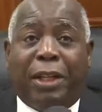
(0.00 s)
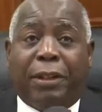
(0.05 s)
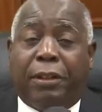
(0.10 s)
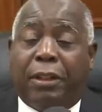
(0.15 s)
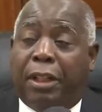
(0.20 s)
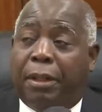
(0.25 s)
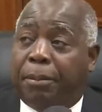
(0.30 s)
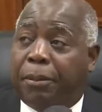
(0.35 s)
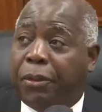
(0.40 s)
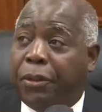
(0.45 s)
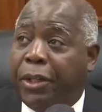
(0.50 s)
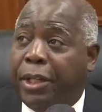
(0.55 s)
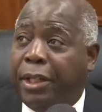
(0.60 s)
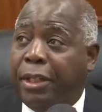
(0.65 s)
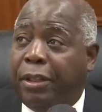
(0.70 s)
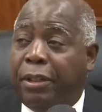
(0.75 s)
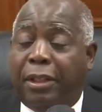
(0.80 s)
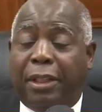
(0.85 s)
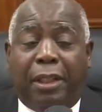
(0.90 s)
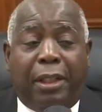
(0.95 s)
according to
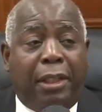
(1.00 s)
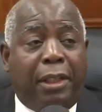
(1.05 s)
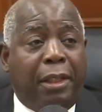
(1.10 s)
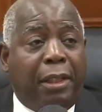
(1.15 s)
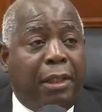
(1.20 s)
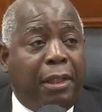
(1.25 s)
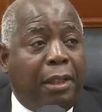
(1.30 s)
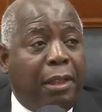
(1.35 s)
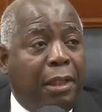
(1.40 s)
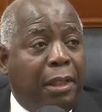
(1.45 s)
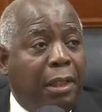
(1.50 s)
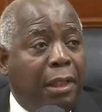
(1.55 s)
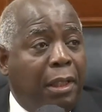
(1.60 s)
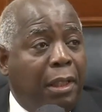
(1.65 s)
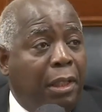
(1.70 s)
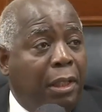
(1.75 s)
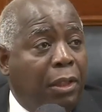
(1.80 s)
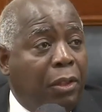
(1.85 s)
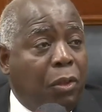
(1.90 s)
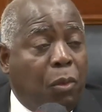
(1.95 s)
Prime Minister the
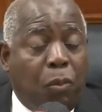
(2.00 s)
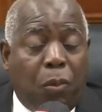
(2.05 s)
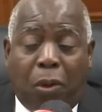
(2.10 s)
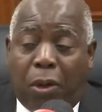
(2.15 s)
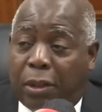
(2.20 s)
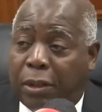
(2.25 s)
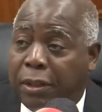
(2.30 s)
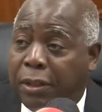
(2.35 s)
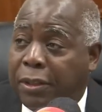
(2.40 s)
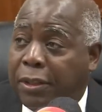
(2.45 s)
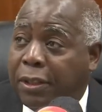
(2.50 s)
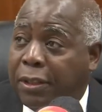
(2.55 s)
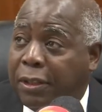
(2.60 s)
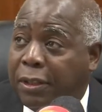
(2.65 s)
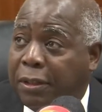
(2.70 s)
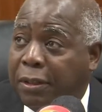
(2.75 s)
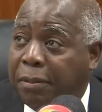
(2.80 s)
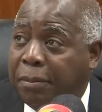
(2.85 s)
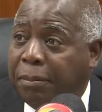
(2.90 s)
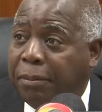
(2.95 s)
Honorable Philip Davis,
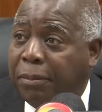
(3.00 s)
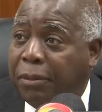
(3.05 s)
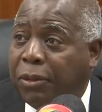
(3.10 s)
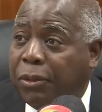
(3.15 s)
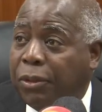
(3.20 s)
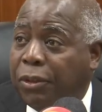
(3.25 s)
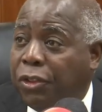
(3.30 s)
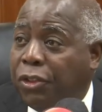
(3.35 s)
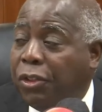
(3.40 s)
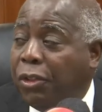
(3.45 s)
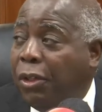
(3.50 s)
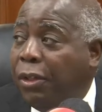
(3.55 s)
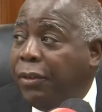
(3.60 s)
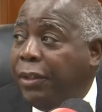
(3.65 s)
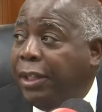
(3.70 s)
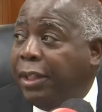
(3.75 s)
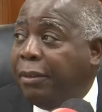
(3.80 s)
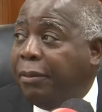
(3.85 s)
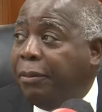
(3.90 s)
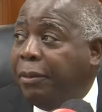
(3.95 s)
government has
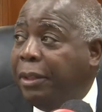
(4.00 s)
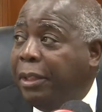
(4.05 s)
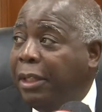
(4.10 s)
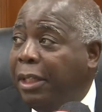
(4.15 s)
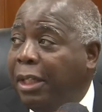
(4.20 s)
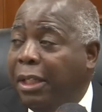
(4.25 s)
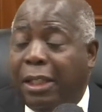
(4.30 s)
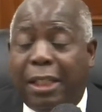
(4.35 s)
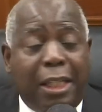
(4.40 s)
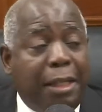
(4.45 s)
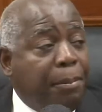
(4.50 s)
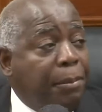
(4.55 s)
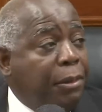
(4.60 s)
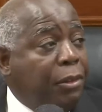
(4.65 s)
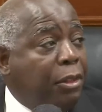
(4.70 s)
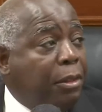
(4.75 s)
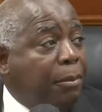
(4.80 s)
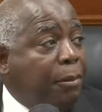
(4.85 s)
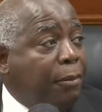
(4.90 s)
earmarked $3.5